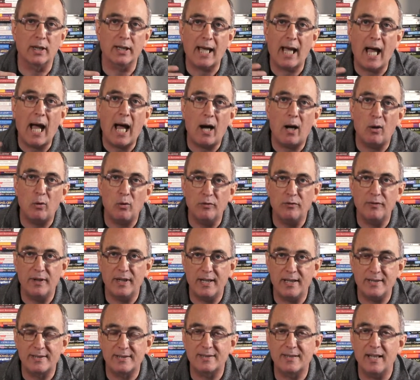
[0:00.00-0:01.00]

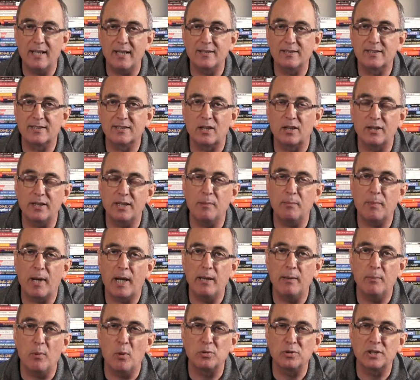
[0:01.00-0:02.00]
Calvinistic study
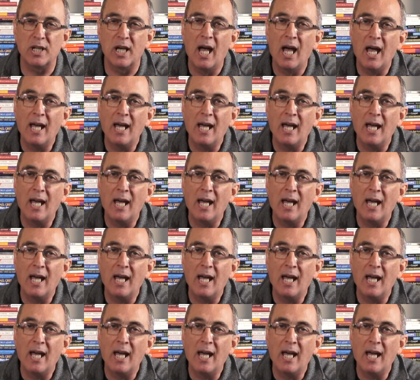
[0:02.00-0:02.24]
Bibles,